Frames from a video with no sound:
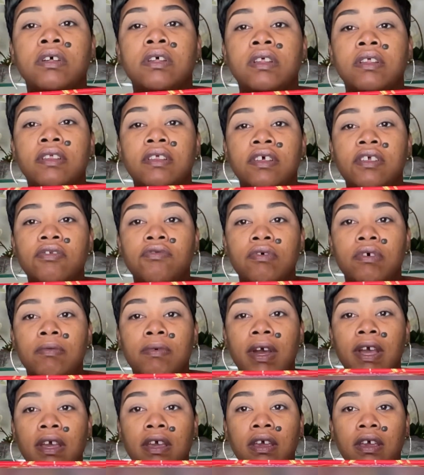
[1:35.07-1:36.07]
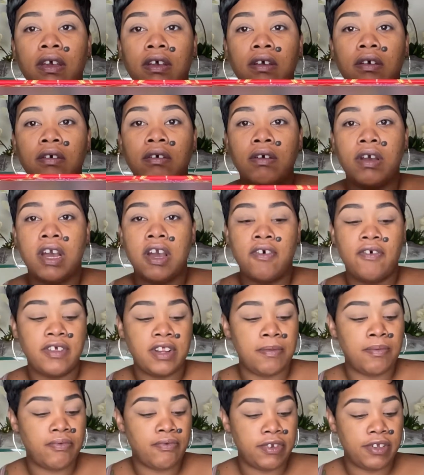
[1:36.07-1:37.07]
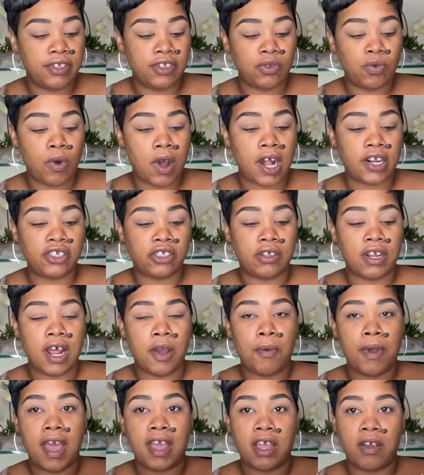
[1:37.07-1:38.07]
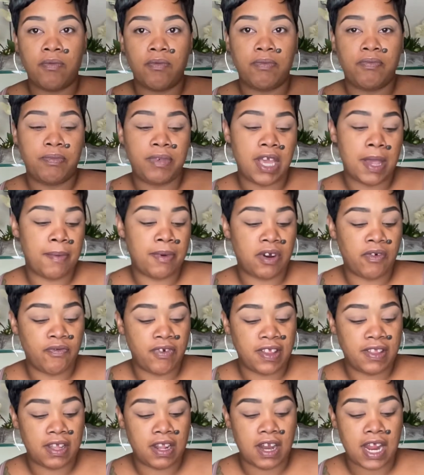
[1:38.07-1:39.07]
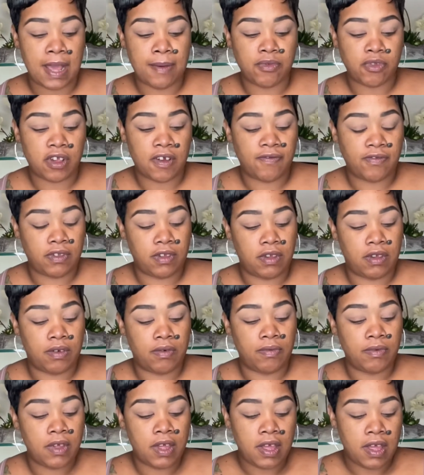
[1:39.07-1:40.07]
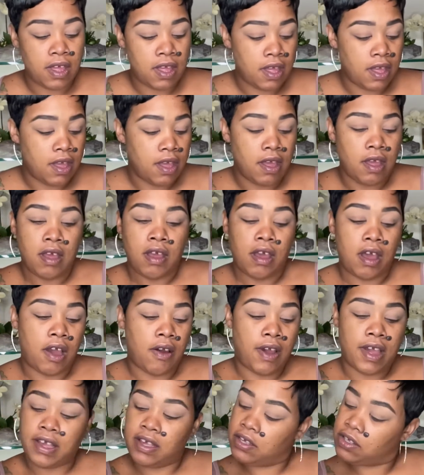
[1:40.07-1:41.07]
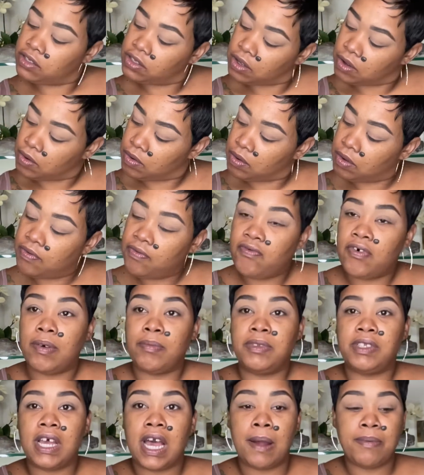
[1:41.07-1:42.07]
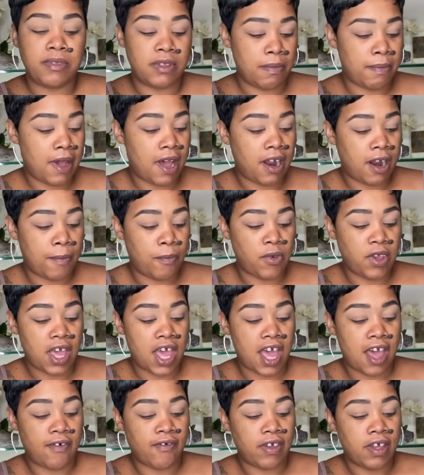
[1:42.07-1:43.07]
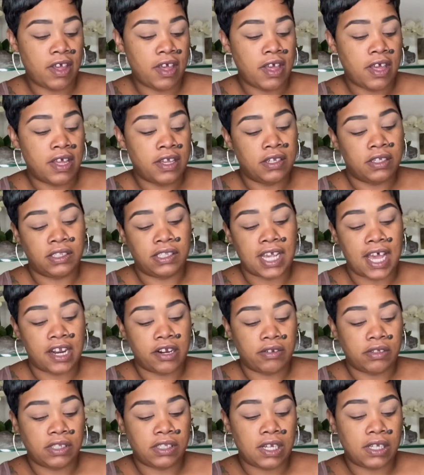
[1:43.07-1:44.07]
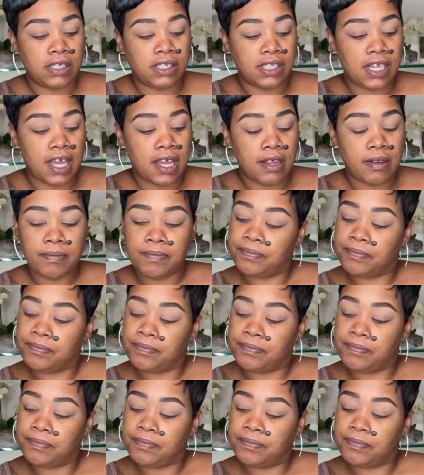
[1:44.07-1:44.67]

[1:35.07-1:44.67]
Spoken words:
this row right here. I already pre-swatched so that way I can be able to read the names off to you. All right, so from top to bottom, we have Saturn Sunset,